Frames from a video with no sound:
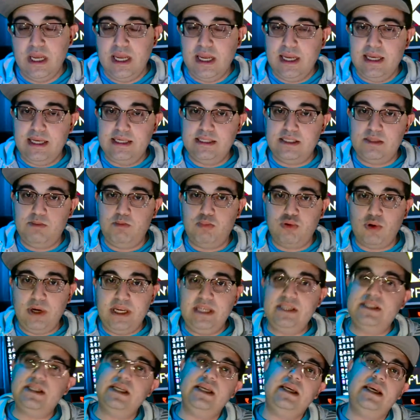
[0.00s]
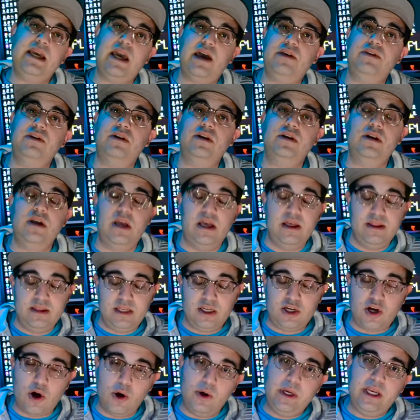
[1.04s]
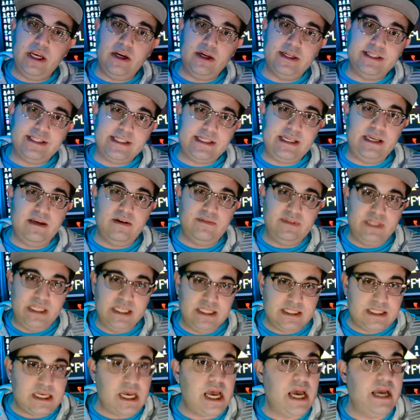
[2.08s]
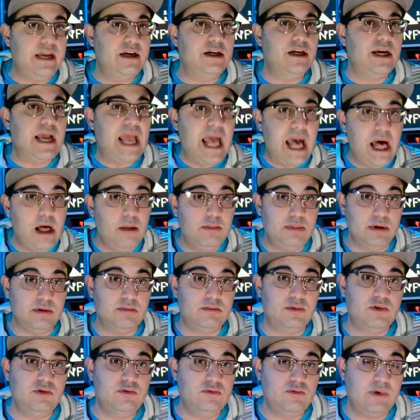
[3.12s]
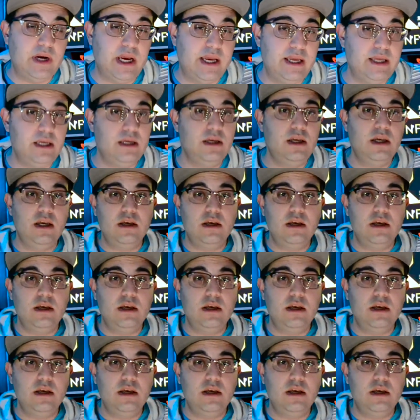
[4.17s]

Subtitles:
is bring together the coherency of an entire album, right?